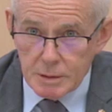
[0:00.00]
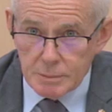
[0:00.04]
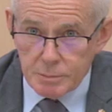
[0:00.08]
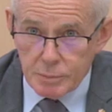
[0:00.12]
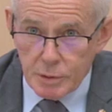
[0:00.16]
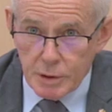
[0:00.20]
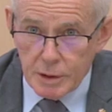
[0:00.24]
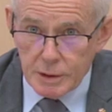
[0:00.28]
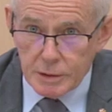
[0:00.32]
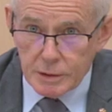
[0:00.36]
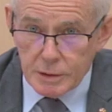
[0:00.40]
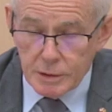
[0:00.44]

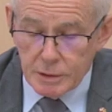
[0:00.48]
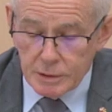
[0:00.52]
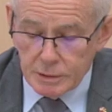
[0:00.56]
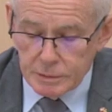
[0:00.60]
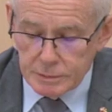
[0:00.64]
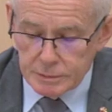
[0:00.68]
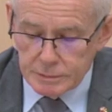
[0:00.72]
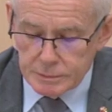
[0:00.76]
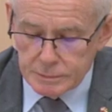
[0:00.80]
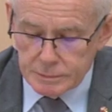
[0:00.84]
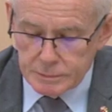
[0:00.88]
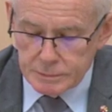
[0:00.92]

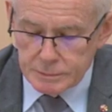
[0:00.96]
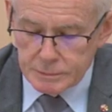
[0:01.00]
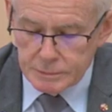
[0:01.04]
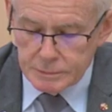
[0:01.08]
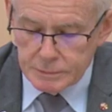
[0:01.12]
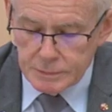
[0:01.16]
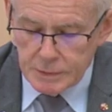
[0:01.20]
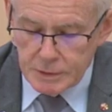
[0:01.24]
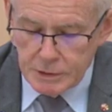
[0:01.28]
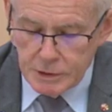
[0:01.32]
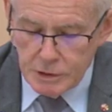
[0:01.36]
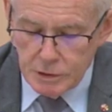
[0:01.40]
protocol
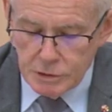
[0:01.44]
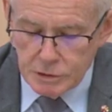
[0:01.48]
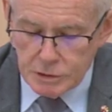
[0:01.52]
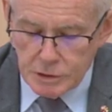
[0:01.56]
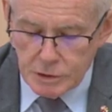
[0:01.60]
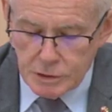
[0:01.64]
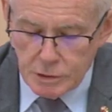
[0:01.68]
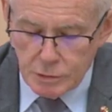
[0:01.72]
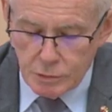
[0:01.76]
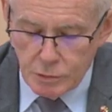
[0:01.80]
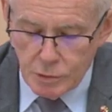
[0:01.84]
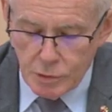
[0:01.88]
used
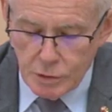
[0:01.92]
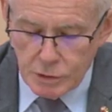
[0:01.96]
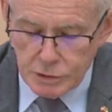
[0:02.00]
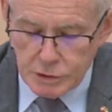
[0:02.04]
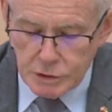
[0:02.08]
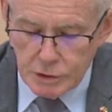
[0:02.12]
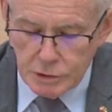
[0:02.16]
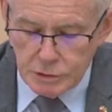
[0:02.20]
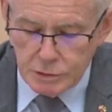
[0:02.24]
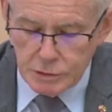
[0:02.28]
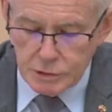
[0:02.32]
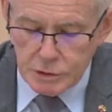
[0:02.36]
at the Royal
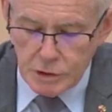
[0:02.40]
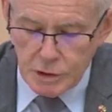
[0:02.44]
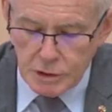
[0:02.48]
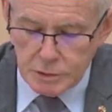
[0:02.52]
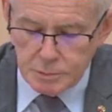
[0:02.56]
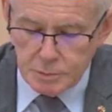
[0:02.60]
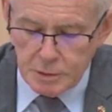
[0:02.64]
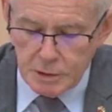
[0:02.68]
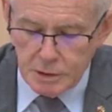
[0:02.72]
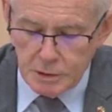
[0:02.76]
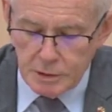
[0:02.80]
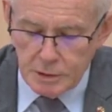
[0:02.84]
Children's
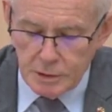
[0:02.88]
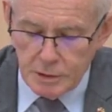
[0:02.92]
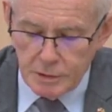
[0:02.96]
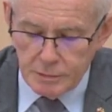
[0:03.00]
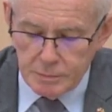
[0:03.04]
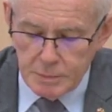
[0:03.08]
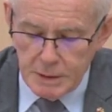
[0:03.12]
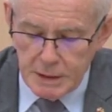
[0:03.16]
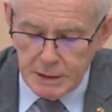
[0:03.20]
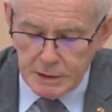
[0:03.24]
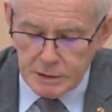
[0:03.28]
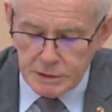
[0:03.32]
Hospital of
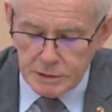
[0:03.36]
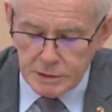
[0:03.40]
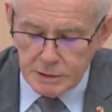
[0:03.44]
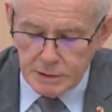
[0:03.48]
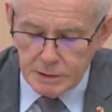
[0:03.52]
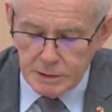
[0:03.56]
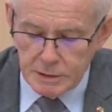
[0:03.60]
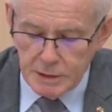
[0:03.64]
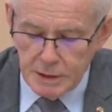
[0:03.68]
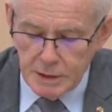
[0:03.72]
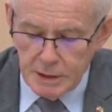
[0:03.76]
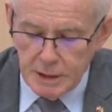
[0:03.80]
Medicine
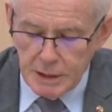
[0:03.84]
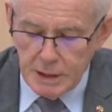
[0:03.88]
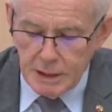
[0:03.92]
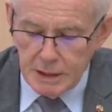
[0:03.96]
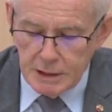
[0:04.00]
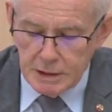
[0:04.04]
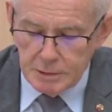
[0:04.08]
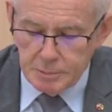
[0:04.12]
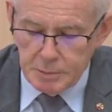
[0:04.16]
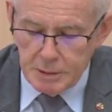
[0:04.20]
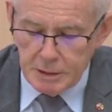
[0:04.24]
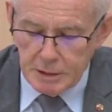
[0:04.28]

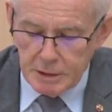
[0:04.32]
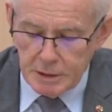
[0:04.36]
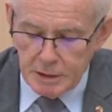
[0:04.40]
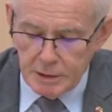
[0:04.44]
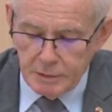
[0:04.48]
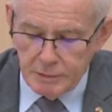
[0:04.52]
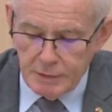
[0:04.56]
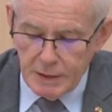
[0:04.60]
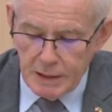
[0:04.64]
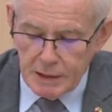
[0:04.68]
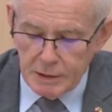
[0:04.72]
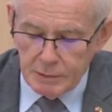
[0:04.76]
independently
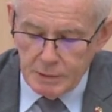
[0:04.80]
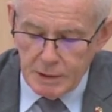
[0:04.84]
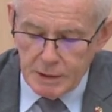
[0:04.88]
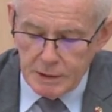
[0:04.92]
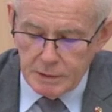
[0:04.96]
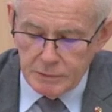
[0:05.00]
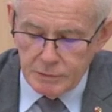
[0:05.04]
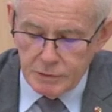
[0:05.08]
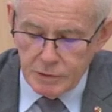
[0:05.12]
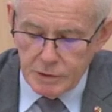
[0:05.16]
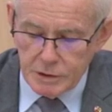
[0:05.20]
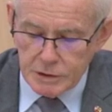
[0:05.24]

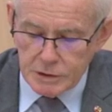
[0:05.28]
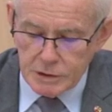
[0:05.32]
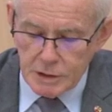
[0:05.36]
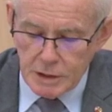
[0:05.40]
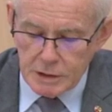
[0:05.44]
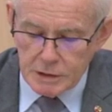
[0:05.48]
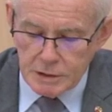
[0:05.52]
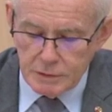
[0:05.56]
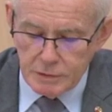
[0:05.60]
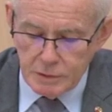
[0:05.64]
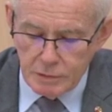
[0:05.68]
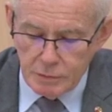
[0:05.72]
evaluated for the
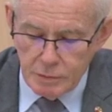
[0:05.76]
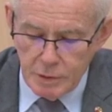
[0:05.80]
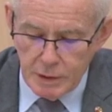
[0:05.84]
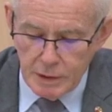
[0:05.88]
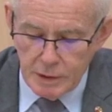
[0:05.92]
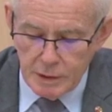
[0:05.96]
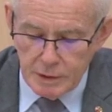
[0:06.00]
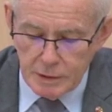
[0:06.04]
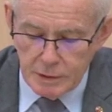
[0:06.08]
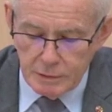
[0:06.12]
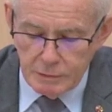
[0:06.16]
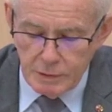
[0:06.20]
scientific rigour
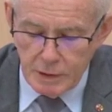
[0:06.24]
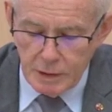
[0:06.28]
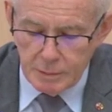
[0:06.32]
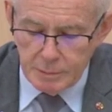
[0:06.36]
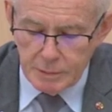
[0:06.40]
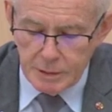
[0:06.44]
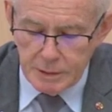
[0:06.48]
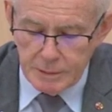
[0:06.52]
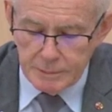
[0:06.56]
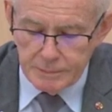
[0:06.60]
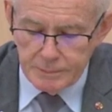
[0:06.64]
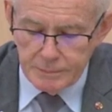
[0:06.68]
in
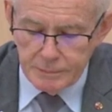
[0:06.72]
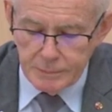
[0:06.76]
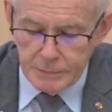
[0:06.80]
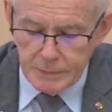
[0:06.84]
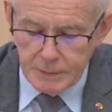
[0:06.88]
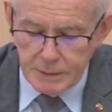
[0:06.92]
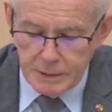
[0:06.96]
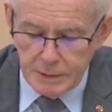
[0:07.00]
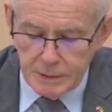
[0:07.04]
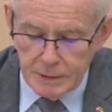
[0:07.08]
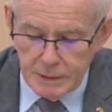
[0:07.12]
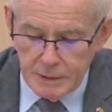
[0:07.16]
development.
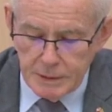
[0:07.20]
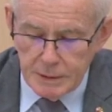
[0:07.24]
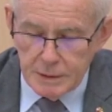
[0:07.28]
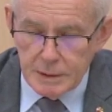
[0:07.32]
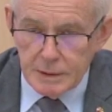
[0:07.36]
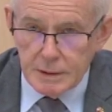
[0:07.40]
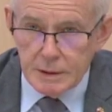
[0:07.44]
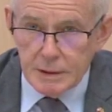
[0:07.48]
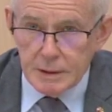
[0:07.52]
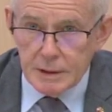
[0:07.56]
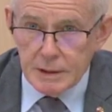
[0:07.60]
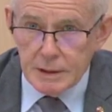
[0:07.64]

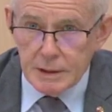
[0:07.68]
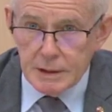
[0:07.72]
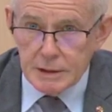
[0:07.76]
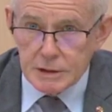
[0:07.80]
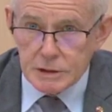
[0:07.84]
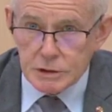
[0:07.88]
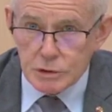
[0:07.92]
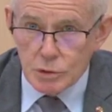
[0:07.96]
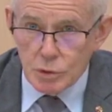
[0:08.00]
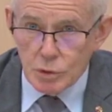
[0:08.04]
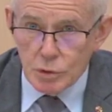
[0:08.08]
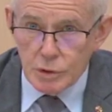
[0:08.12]
It
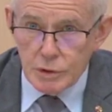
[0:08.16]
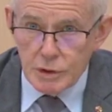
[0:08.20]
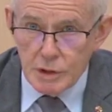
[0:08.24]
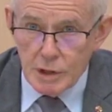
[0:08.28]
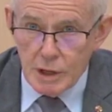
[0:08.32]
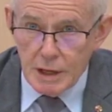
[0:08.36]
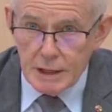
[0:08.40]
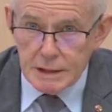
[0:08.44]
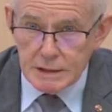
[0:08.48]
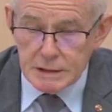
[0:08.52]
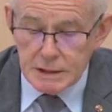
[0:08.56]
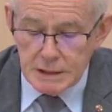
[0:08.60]
scored
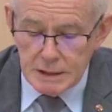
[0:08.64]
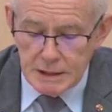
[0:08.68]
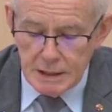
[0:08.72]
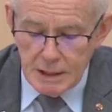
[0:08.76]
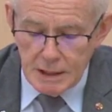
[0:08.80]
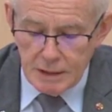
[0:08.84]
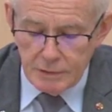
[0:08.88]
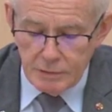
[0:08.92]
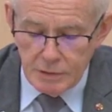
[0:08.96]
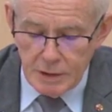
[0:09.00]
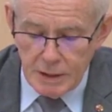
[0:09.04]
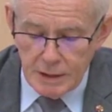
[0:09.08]
19
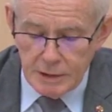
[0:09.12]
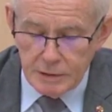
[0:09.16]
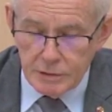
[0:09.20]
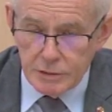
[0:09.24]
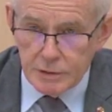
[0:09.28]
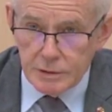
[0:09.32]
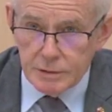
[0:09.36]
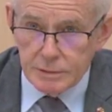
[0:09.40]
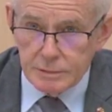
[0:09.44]
out of 100.